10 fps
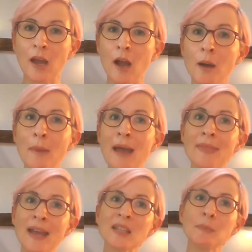
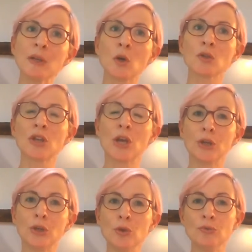And that's because
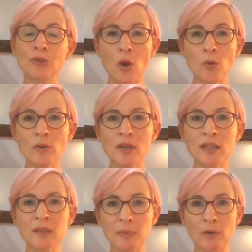you don't
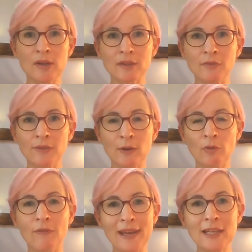experience a fear
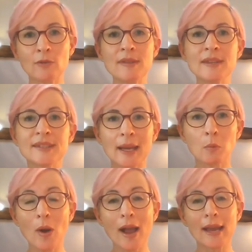of failure in the
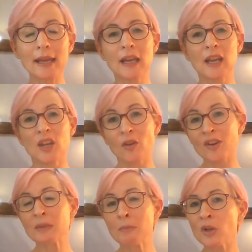same way. You're
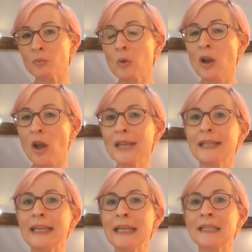actually much more
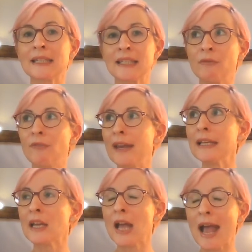likely to see
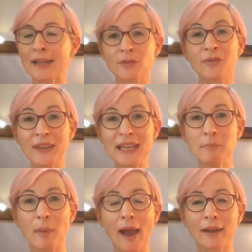failure as
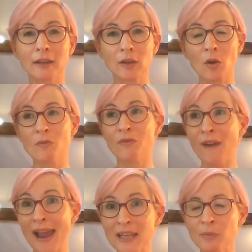feedback,
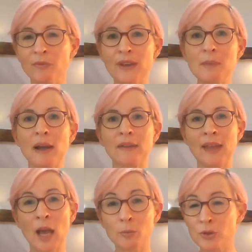valuable feedback
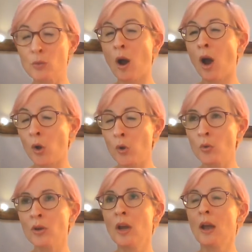that helps you
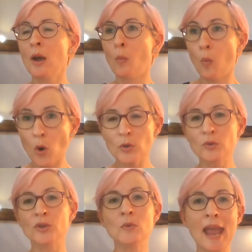hone what you
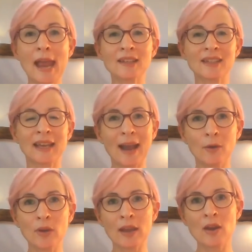do next and
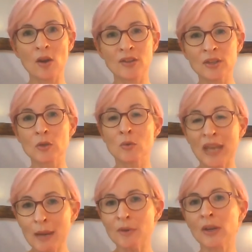how, until you
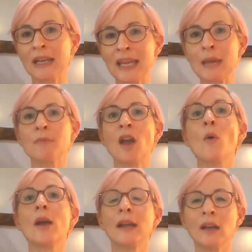keep
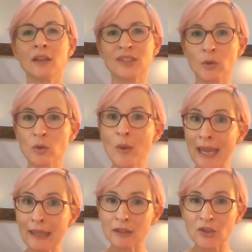going until you
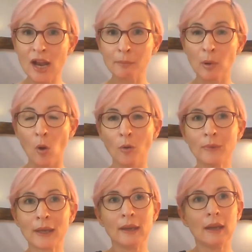hit the jackpot.
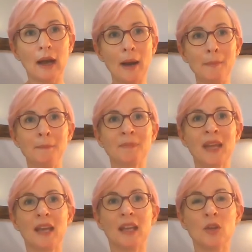
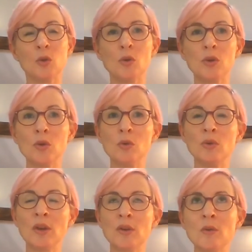
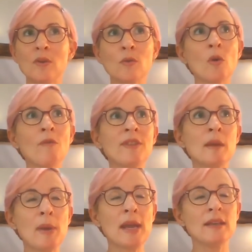You're of the
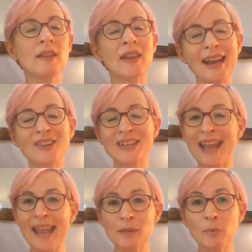opinion that
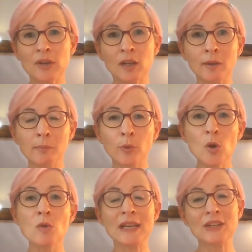actually anybody can
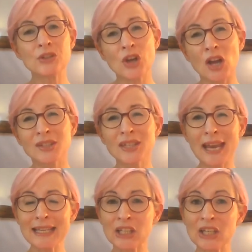improve. It just
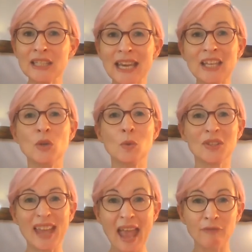takes
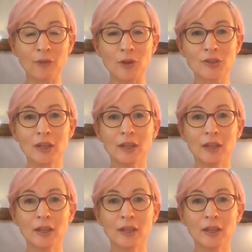continuous effort.